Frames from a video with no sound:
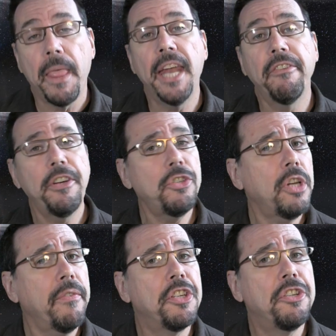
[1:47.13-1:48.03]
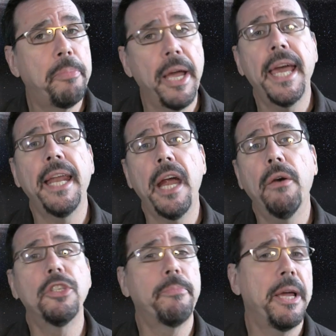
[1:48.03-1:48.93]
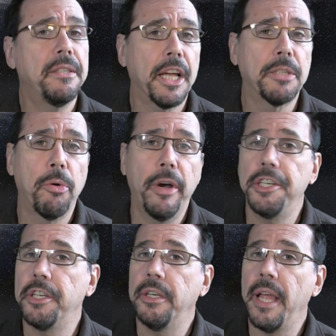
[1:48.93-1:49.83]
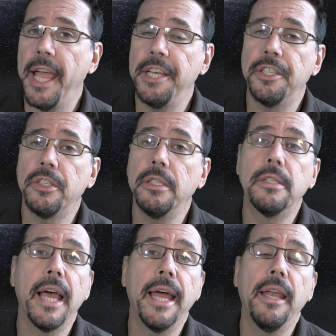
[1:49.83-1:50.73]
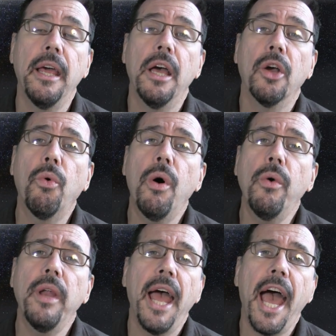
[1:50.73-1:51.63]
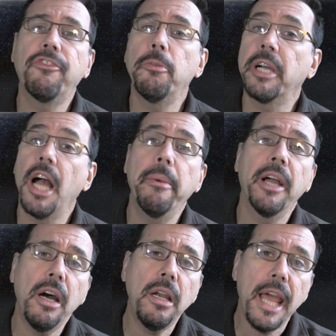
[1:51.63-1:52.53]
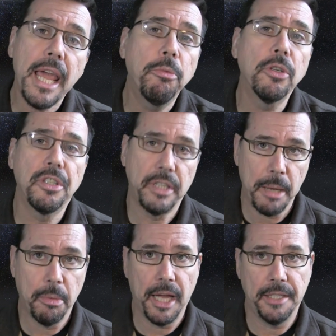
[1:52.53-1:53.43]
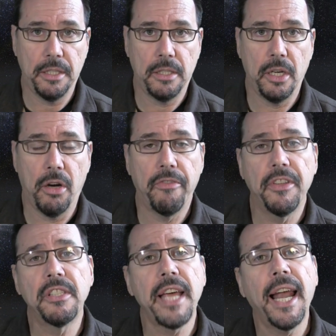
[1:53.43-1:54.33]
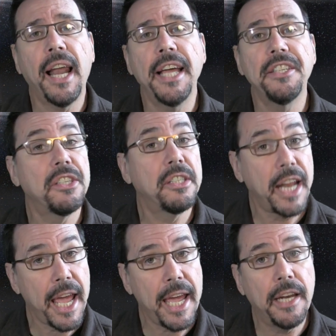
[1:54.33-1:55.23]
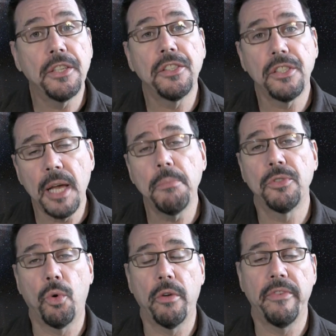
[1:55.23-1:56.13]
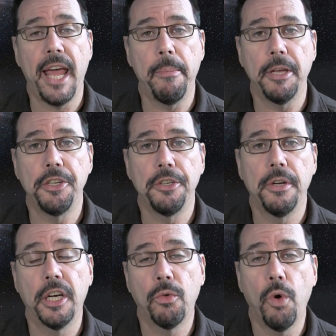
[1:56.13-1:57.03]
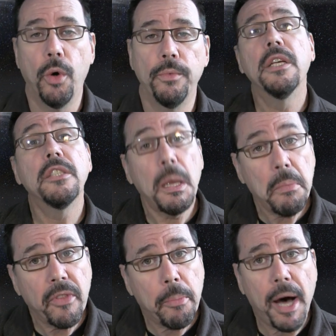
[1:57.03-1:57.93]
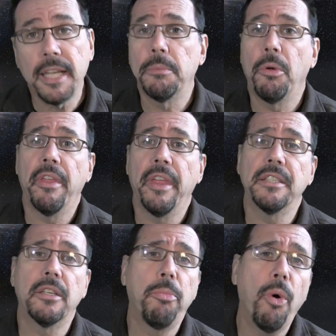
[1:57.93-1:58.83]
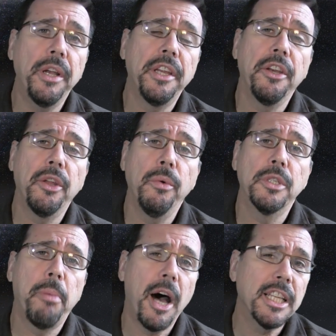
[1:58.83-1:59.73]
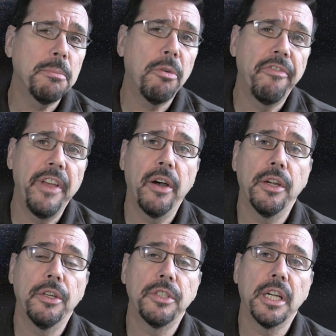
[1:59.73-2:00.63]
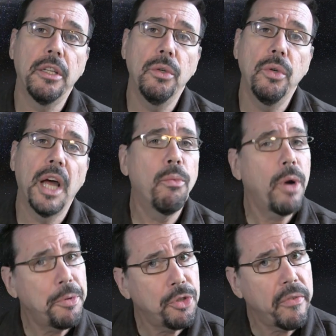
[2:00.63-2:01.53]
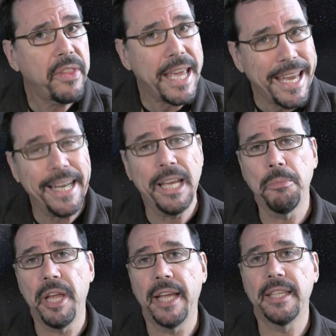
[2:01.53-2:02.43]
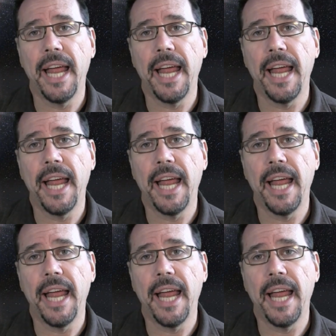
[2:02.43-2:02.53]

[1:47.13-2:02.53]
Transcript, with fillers: An official of the Japan Aerospace Exploration Agency said, quote, after becoming unable to stabilize itself, the satellite sustained some sort of damage, unquote. Some of the possible things they're pointing to as possible failures include a rupture of the helium tank